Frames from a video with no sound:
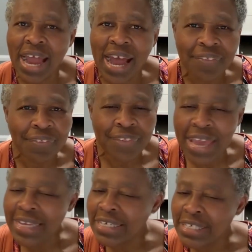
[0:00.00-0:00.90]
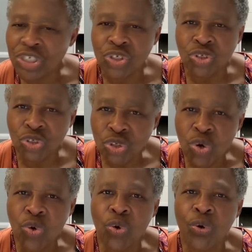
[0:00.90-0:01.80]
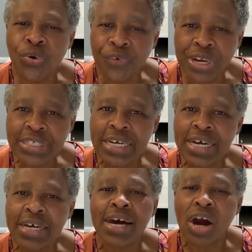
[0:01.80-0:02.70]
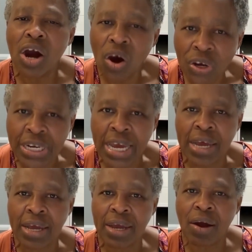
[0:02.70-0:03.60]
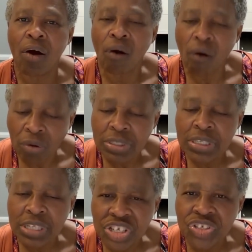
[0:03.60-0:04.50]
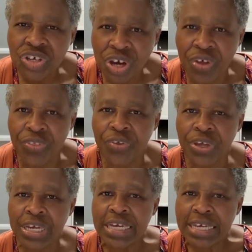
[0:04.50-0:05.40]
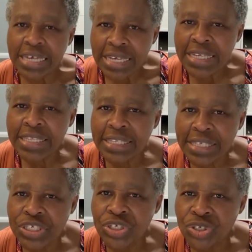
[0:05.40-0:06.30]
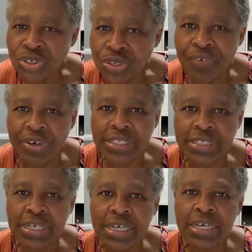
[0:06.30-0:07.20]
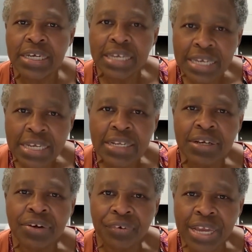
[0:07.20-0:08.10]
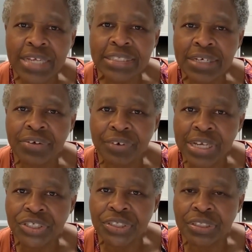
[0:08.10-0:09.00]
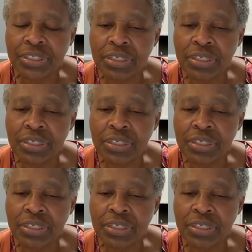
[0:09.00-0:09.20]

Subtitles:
And there is no greater honor on this earth, in this universe, in created creation,